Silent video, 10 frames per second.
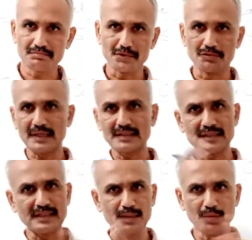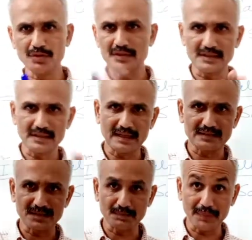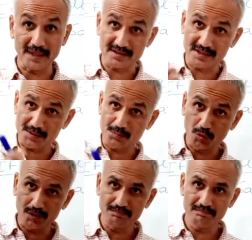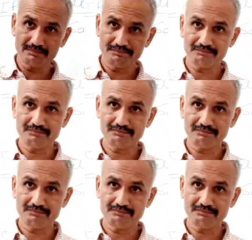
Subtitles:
you can think about it as a patriotic poem.